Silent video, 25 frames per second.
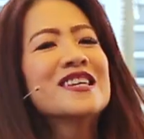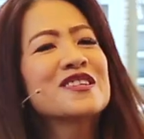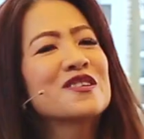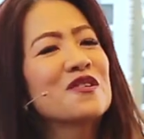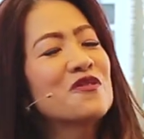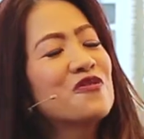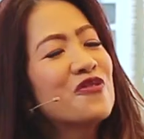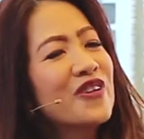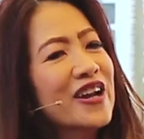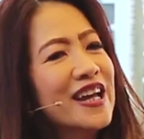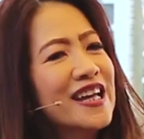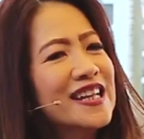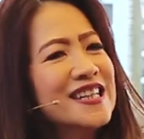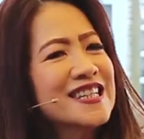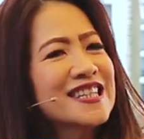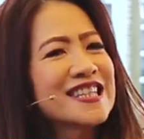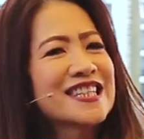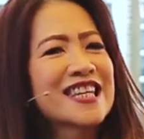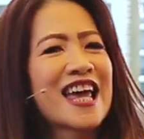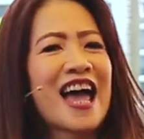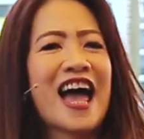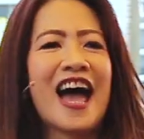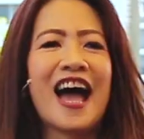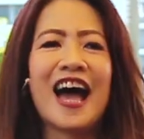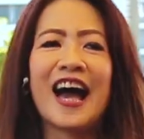So
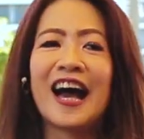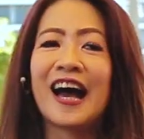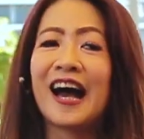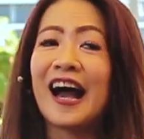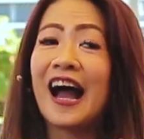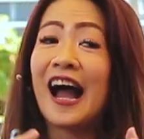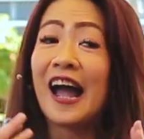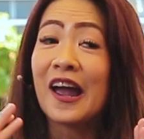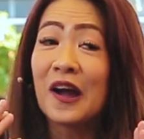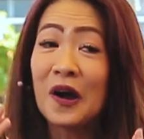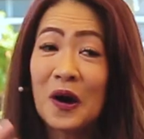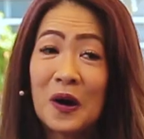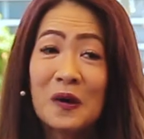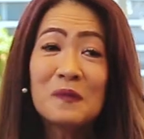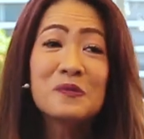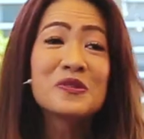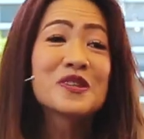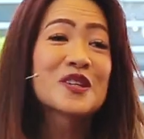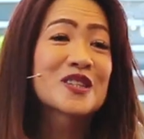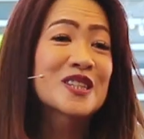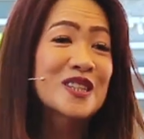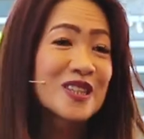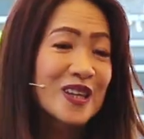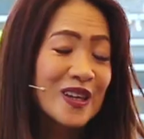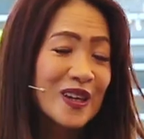friends, I
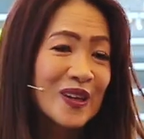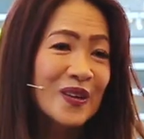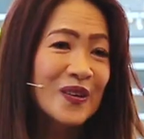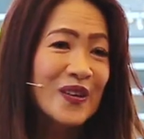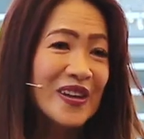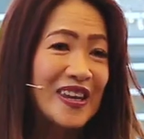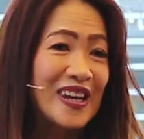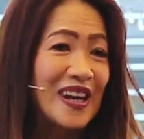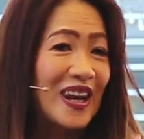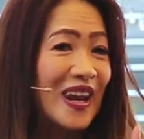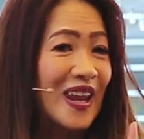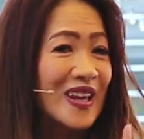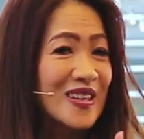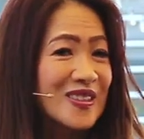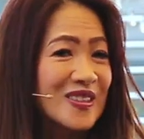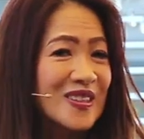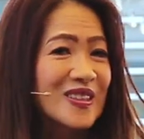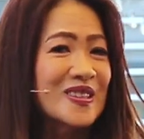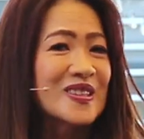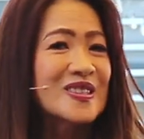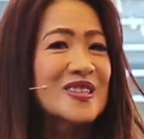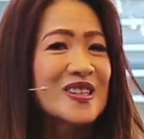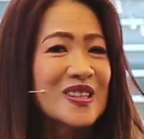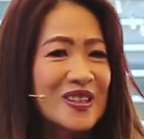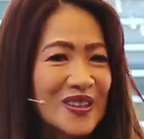hope to see you in
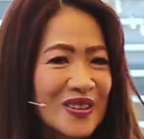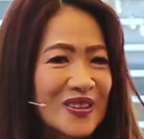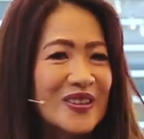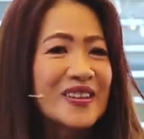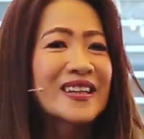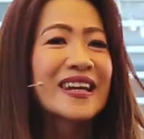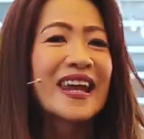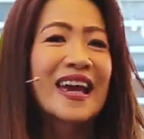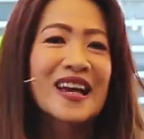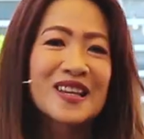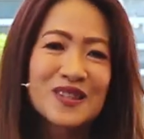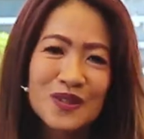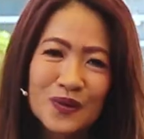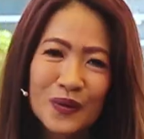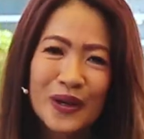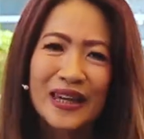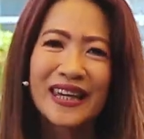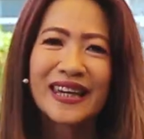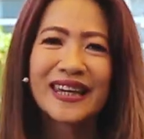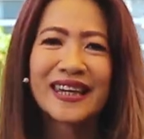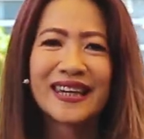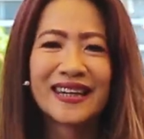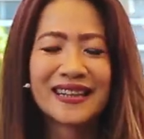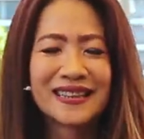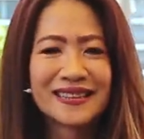lesson 2 next week.